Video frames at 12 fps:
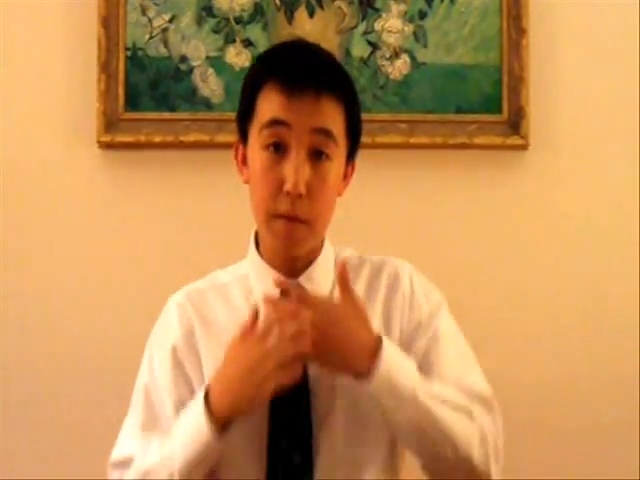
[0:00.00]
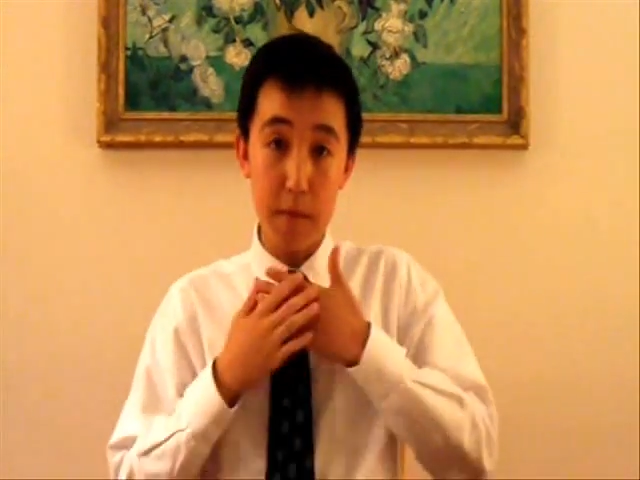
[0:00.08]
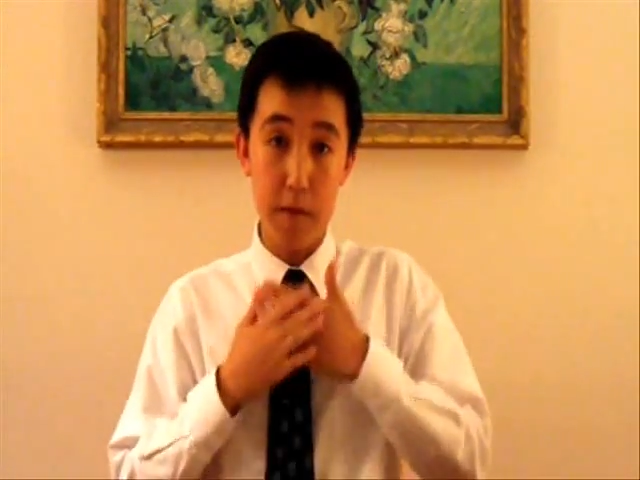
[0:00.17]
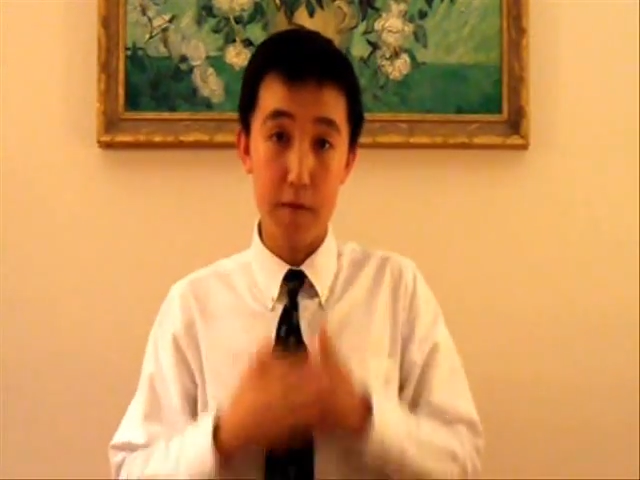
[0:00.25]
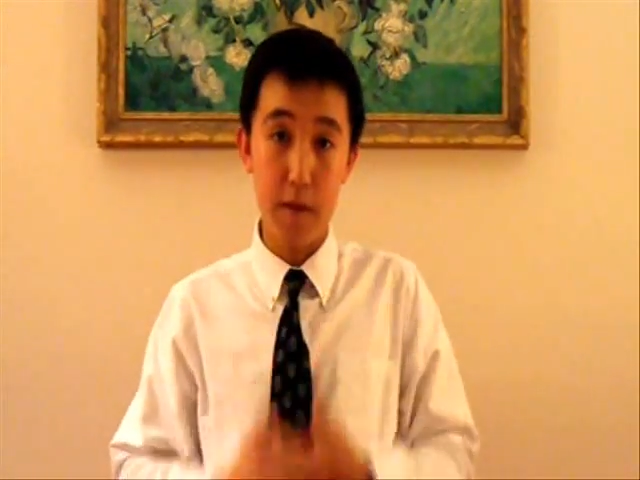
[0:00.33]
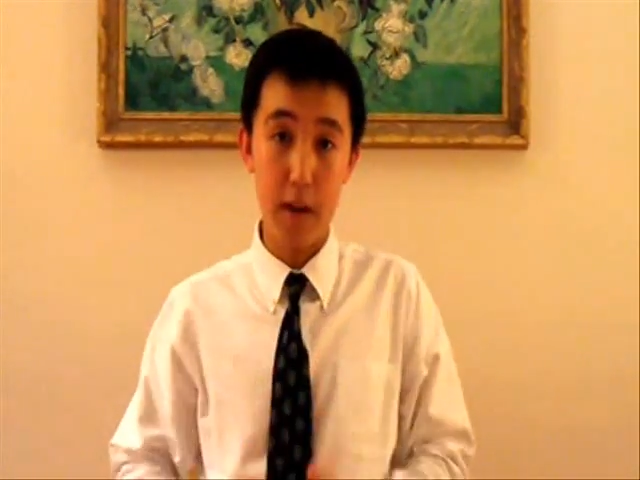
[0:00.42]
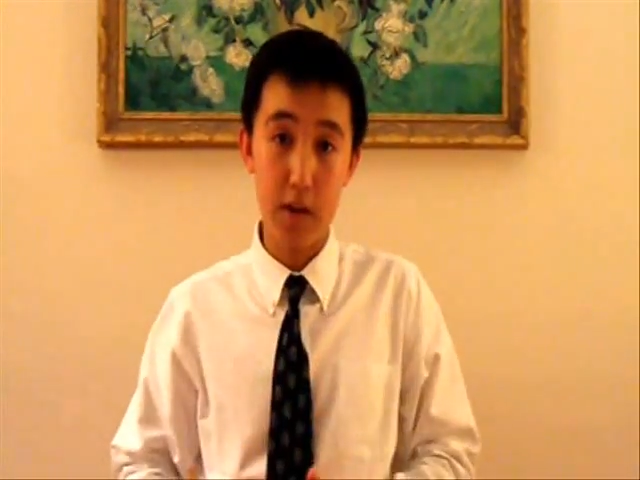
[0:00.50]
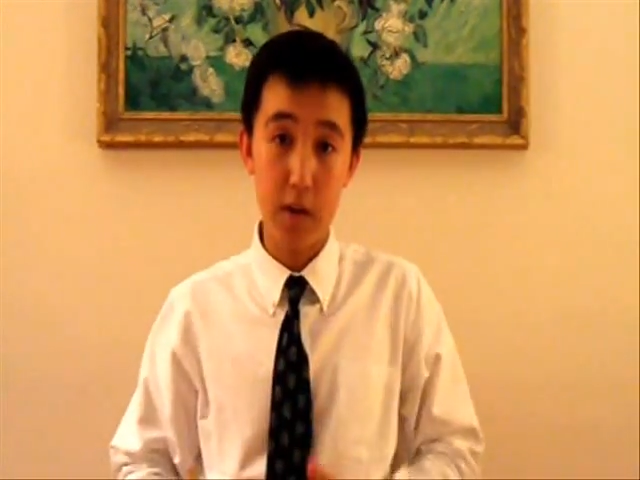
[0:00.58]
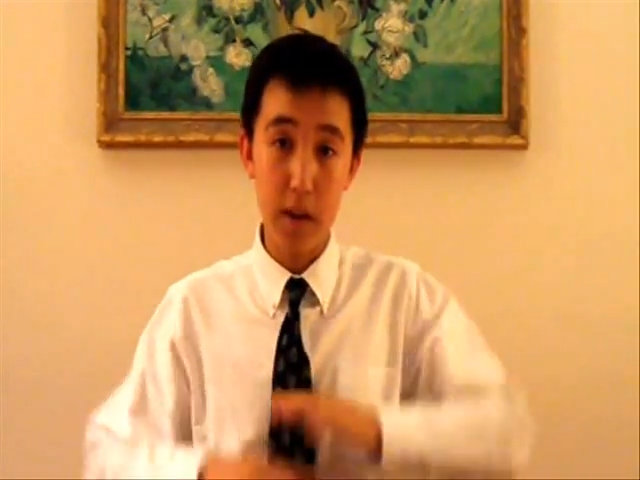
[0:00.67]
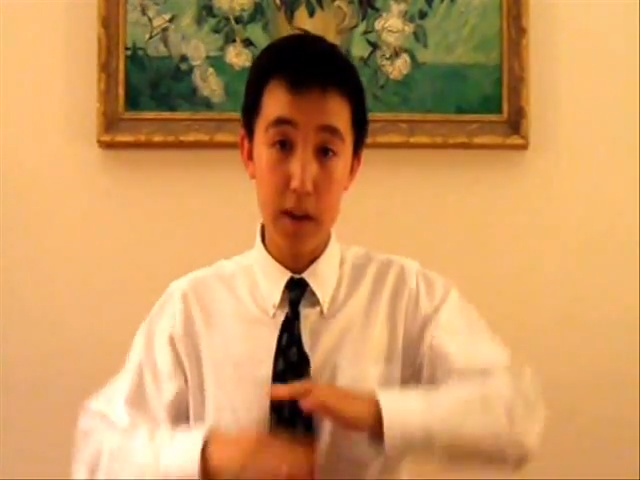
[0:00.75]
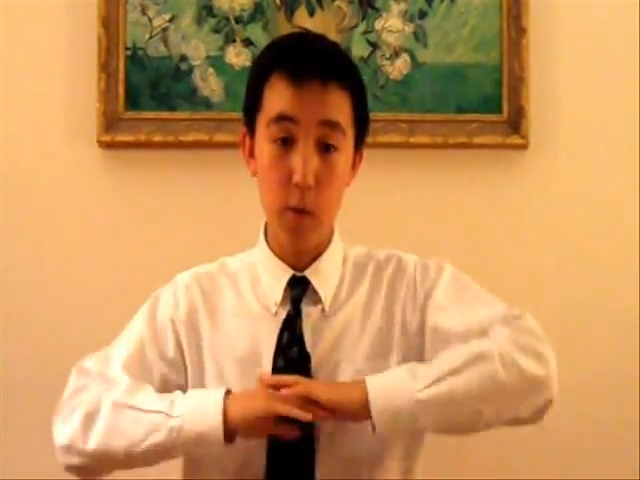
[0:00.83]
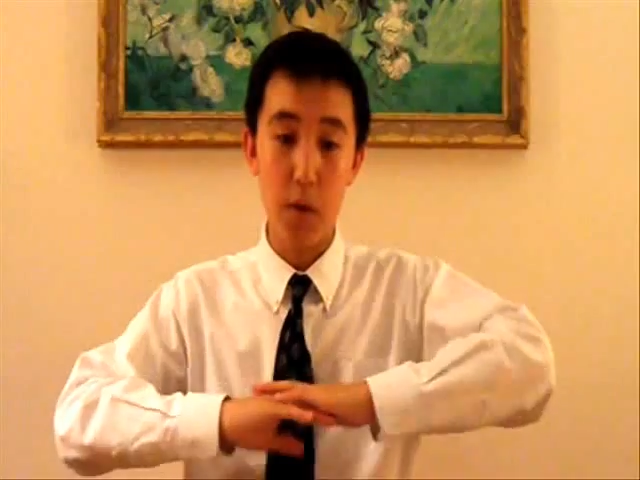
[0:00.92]
from the
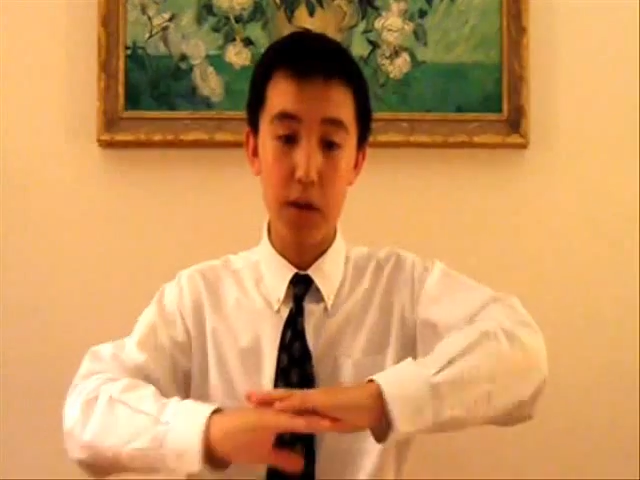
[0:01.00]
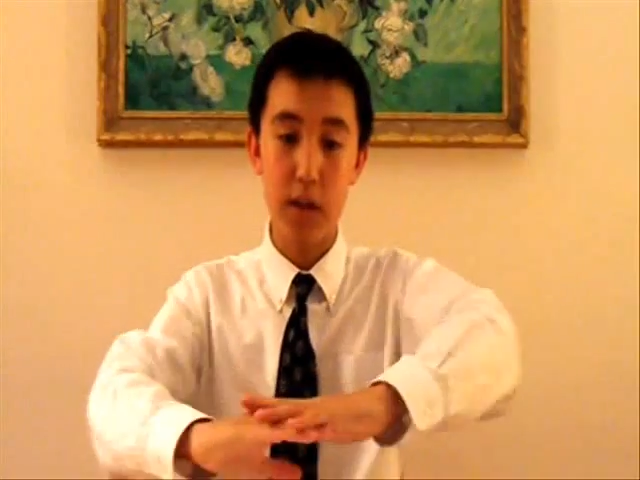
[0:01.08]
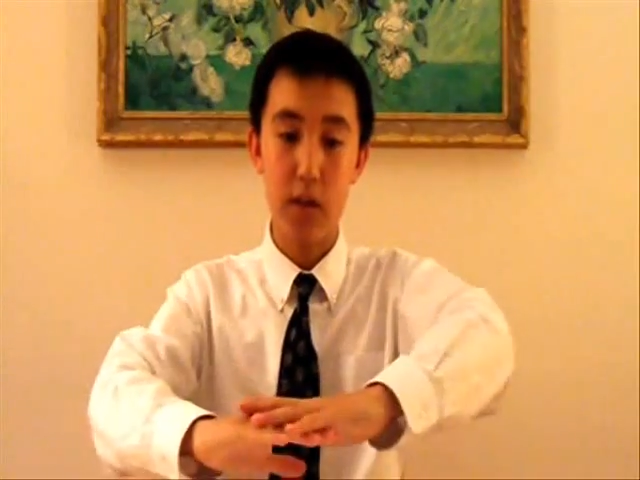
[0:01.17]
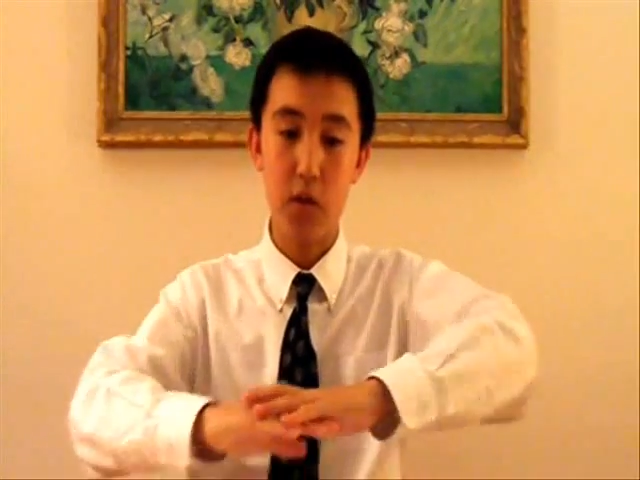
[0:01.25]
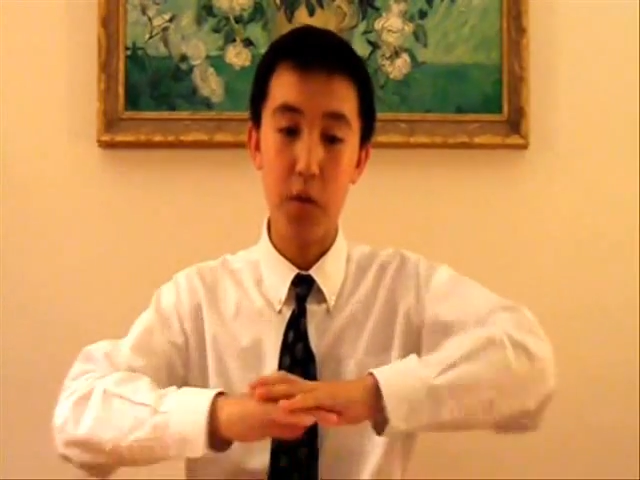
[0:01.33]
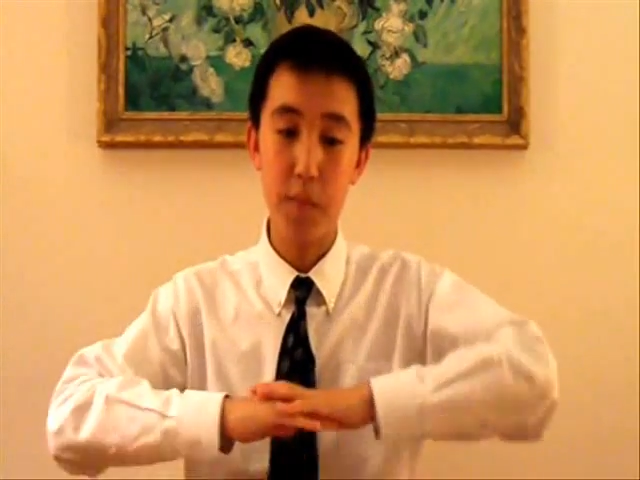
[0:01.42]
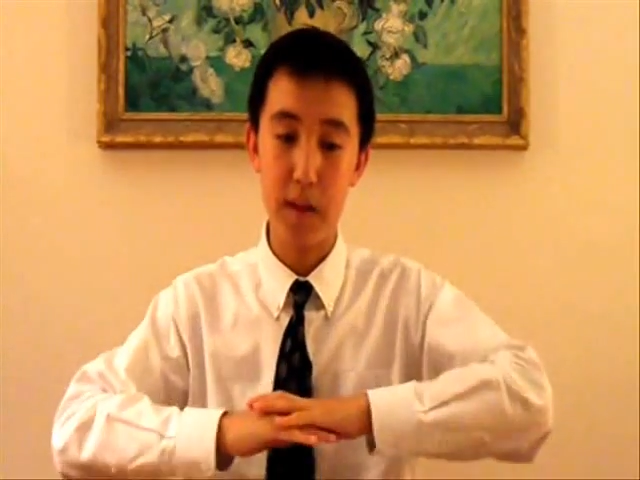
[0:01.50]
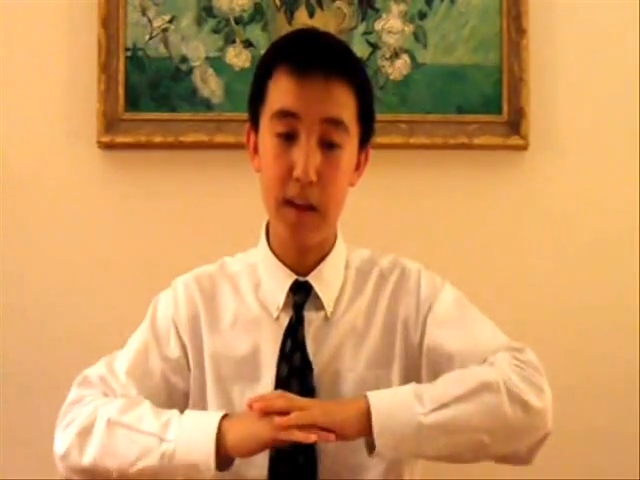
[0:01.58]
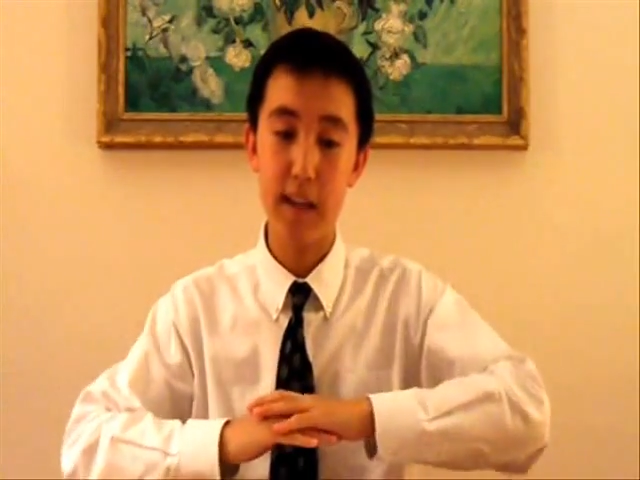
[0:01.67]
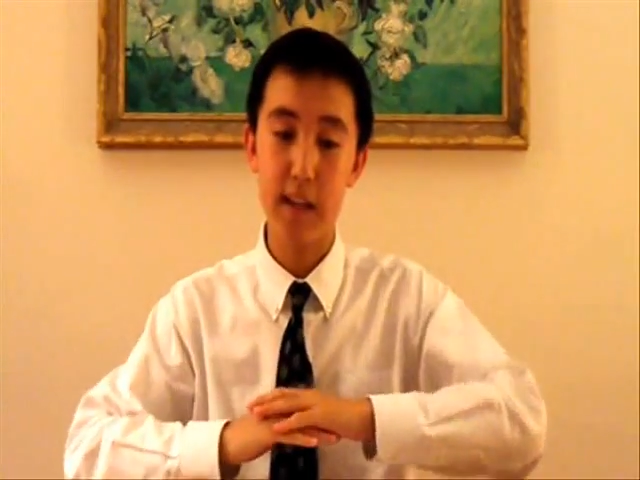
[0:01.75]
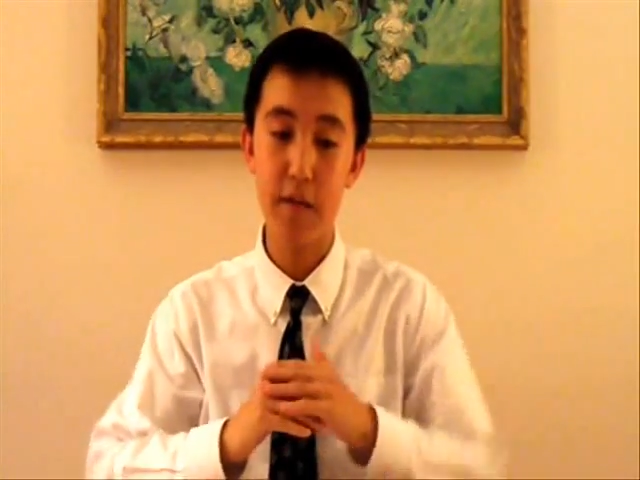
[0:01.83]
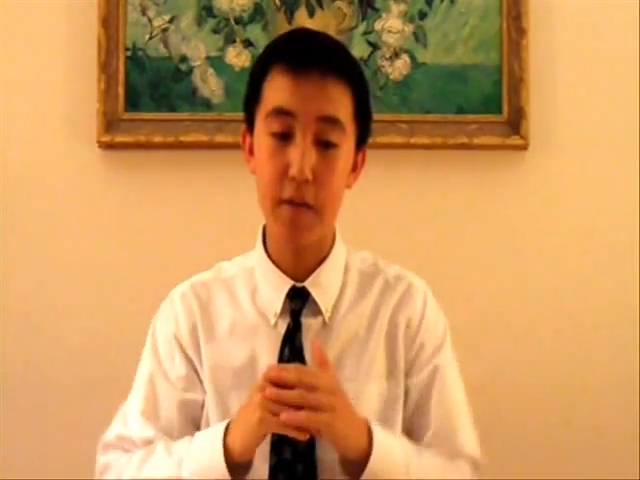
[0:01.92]
frontal and horizontal
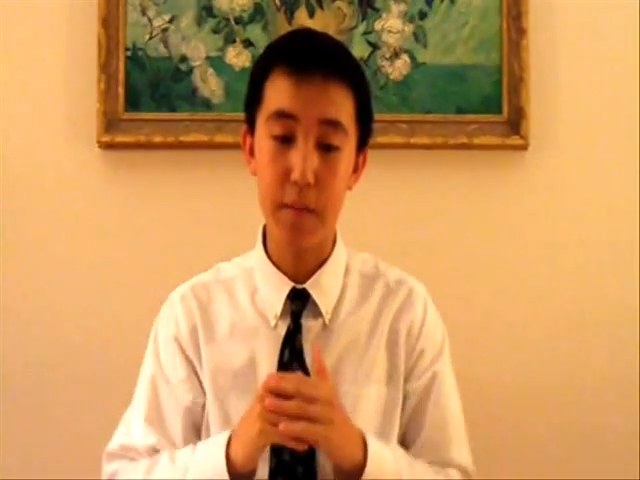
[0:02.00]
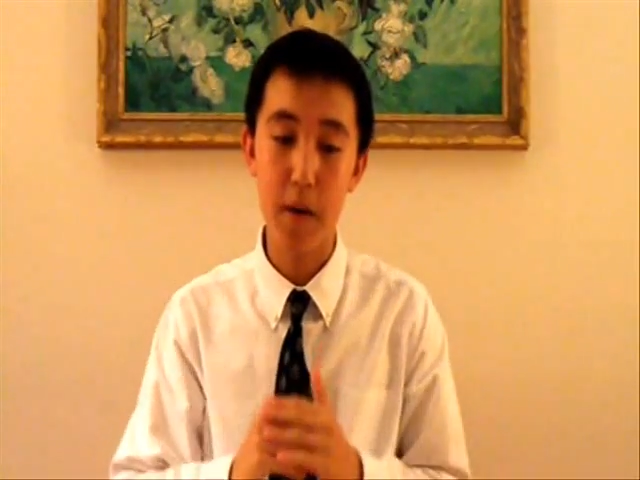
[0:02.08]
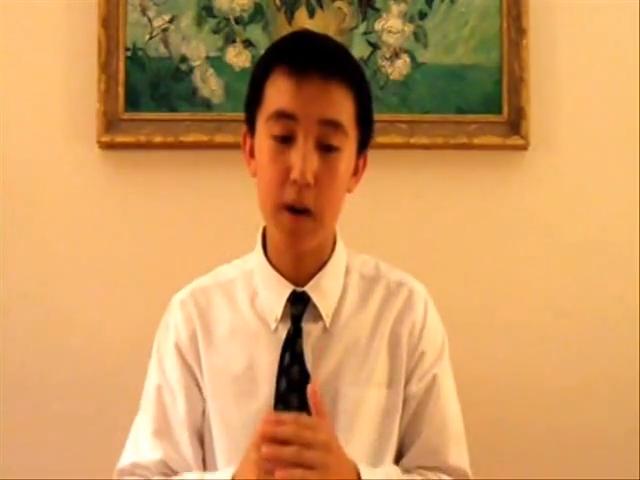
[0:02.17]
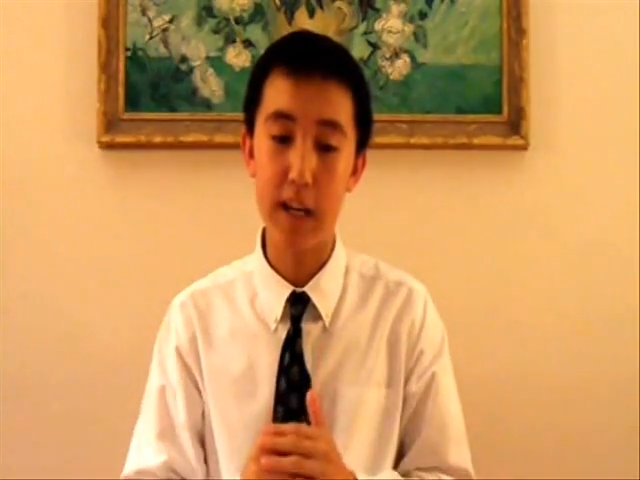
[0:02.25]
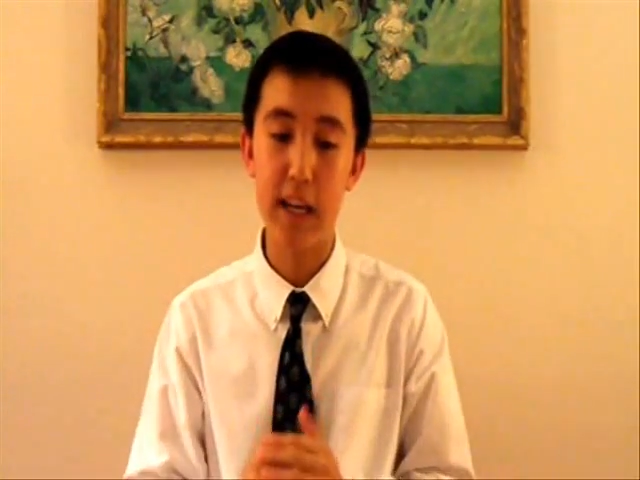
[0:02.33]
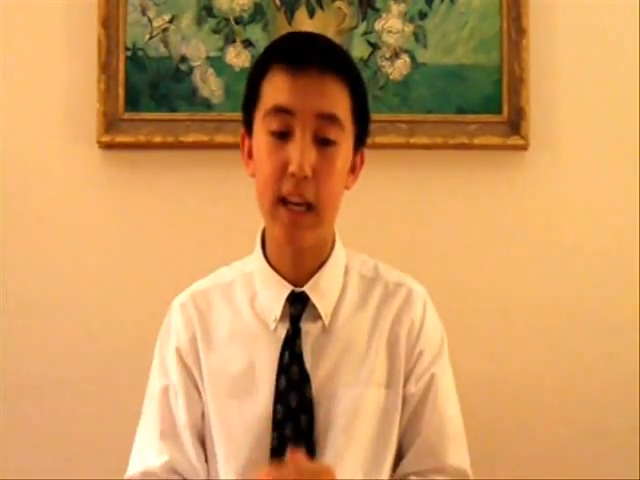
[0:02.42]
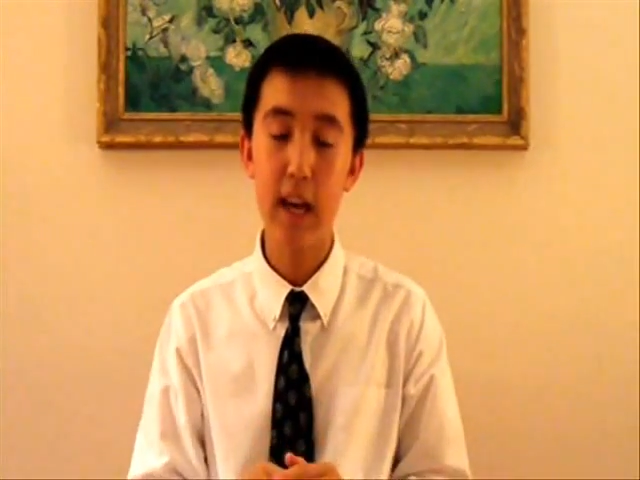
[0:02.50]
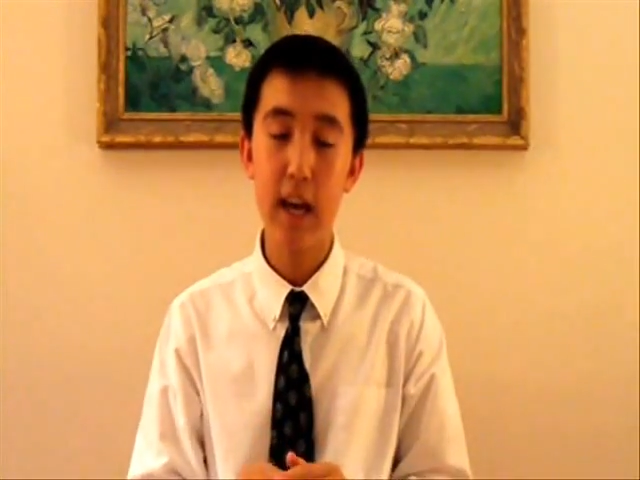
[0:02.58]
planes of the body,